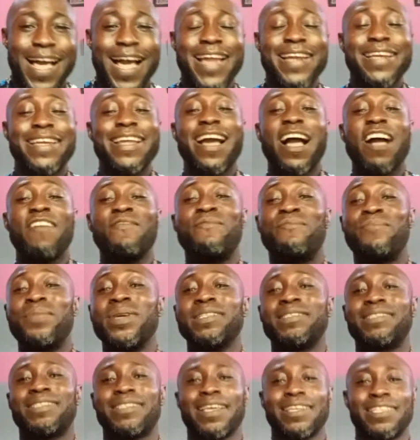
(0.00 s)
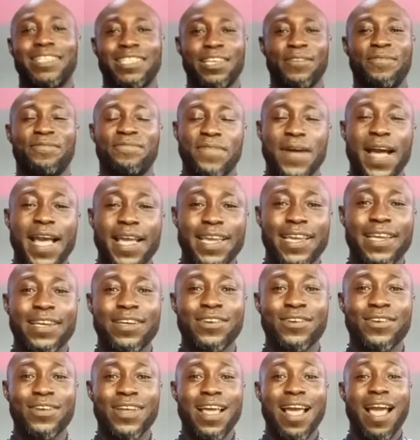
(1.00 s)
and they have been
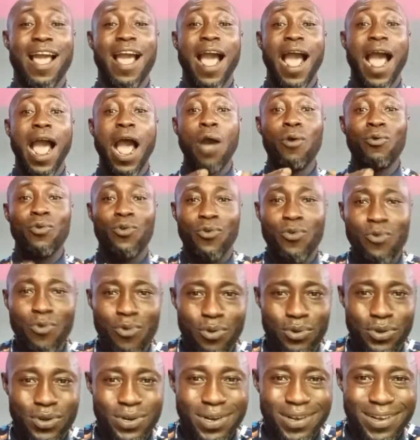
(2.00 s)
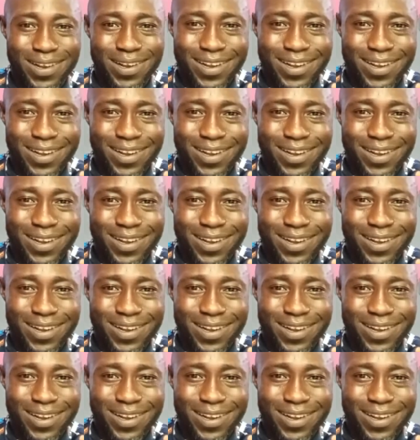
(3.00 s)
testifying how good